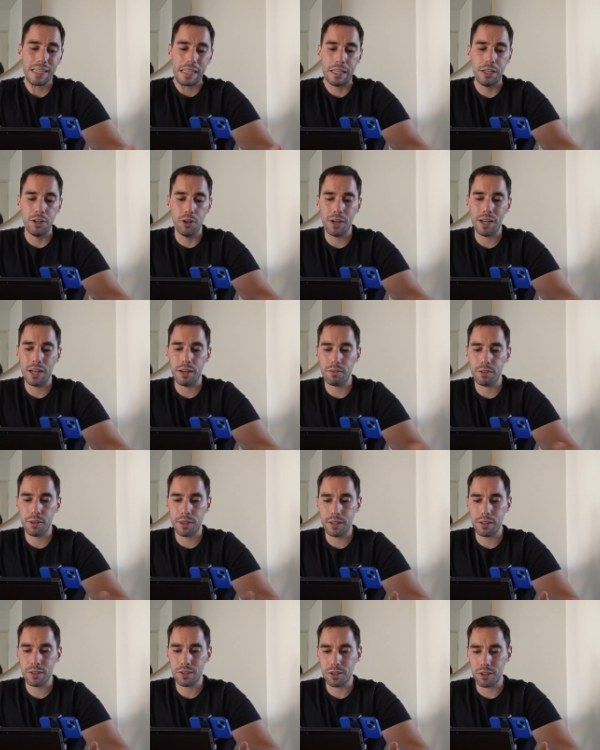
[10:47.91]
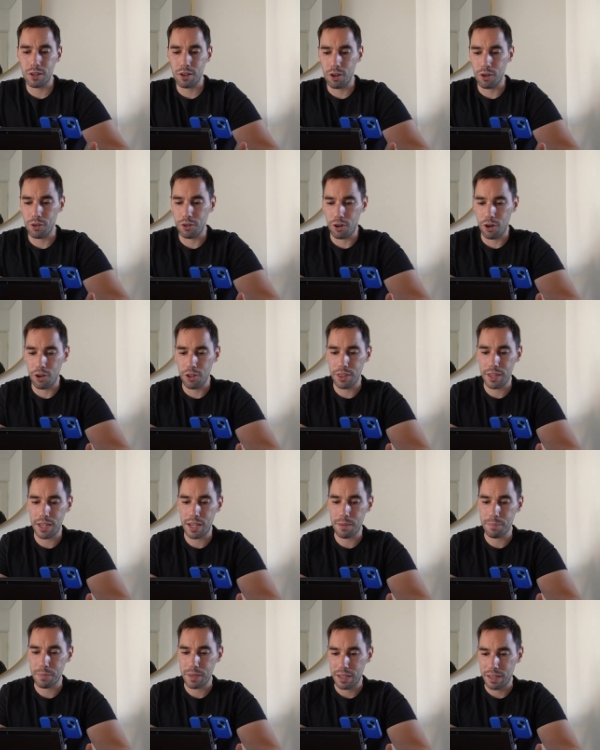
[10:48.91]
not everything's gonna load on
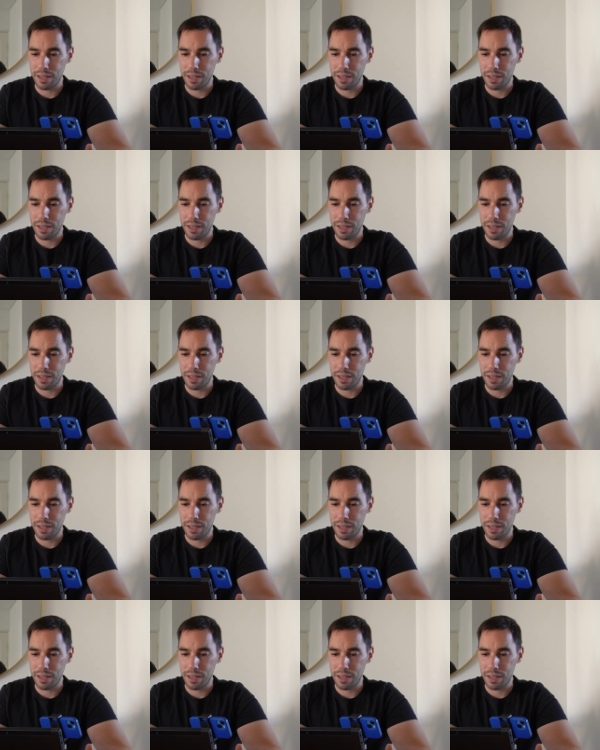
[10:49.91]
there.